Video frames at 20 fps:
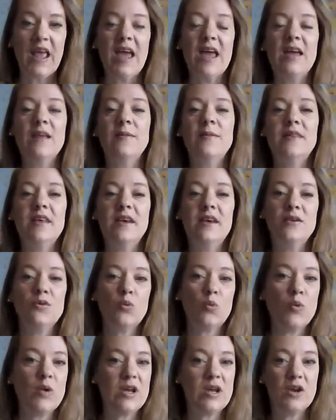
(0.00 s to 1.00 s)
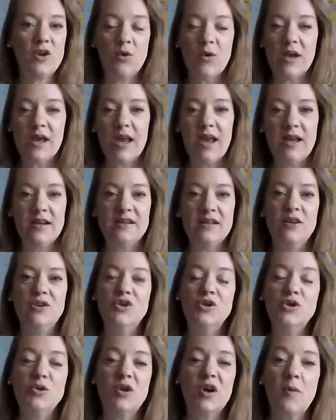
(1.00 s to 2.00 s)
and then recreate a
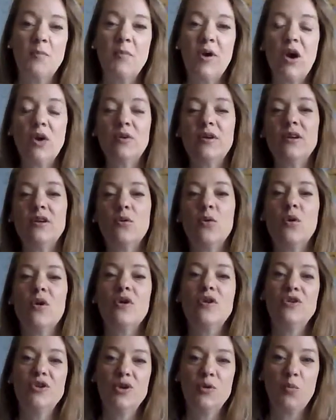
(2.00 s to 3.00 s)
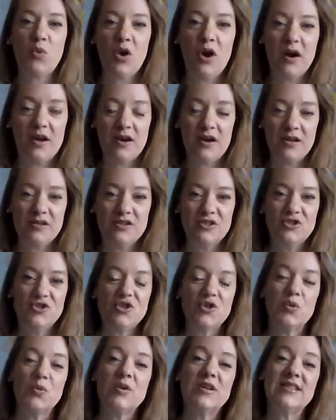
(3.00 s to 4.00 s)
new component or a new product
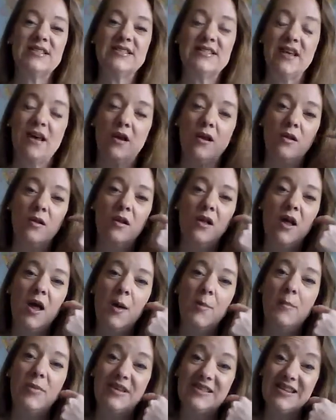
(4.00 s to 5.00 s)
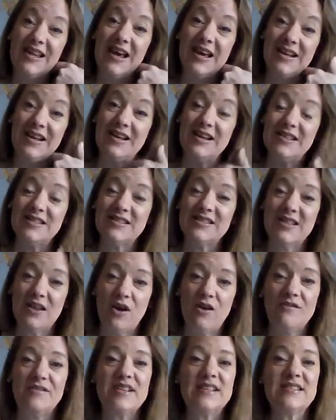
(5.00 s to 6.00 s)
to resell, but that in
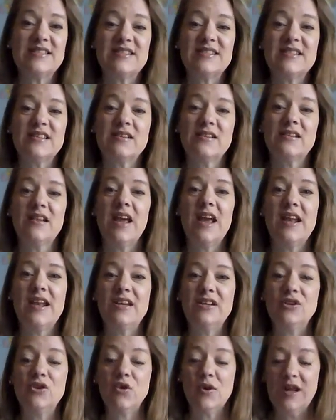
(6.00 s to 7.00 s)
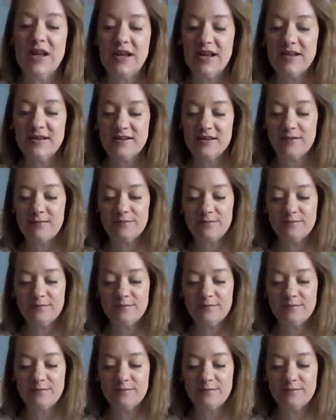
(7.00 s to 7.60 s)
itself is still an ingredient.